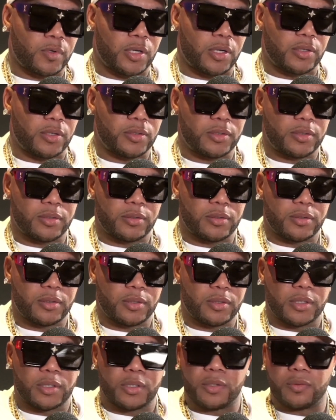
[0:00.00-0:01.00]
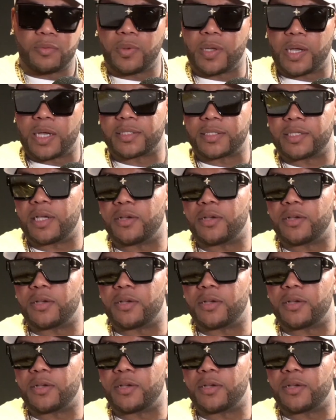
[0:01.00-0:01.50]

else? We got Celsius.